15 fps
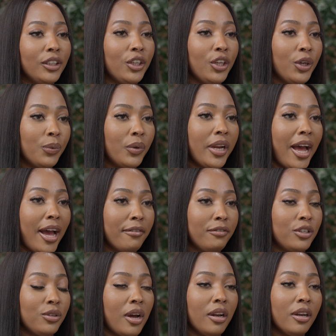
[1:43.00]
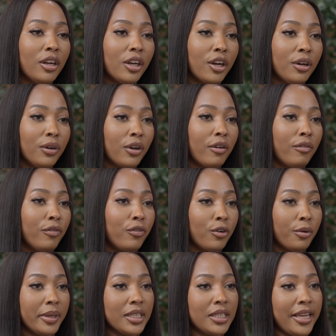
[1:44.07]
you would have to undergo
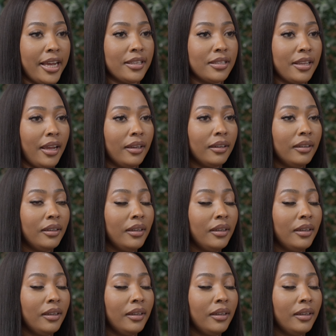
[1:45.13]
conformance testing.